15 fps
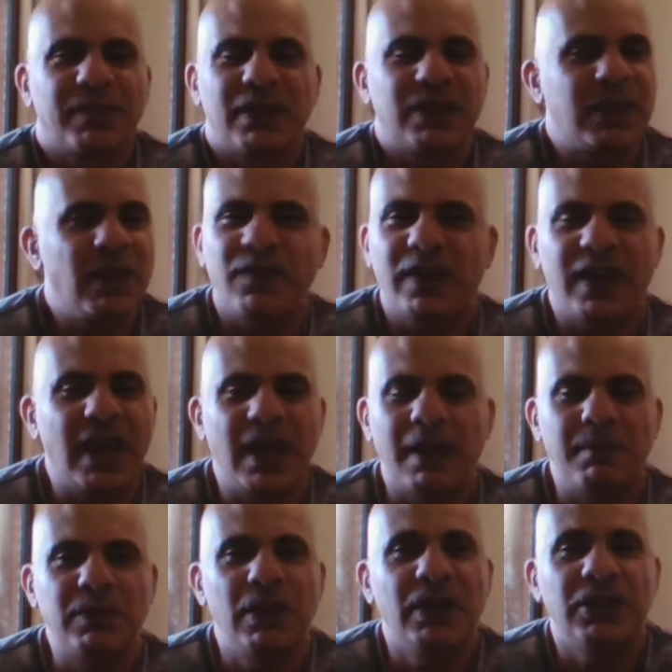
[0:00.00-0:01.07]
give
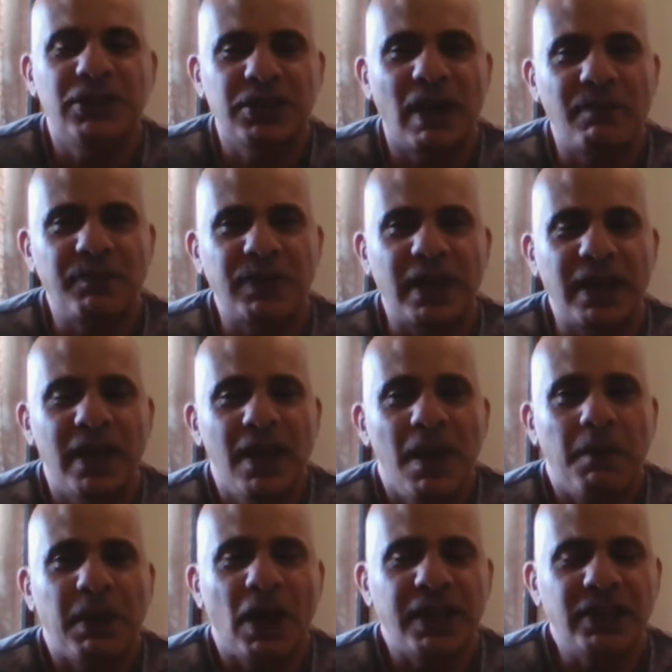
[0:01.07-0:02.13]
him something,
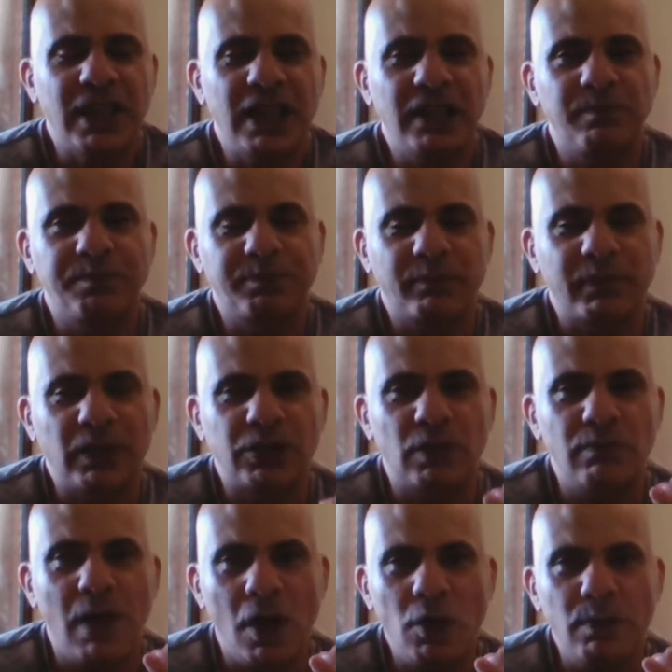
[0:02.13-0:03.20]
but I think...
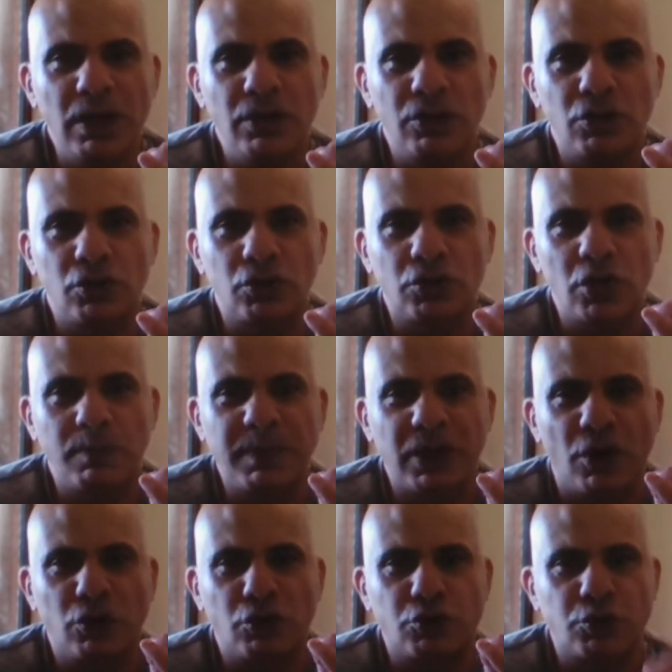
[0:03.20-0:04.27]
the moment
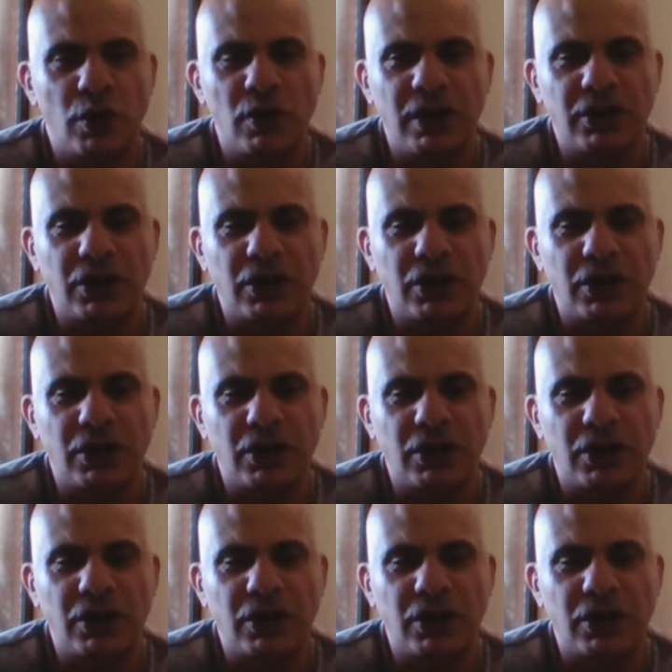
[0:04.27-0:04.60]
Supergirl truly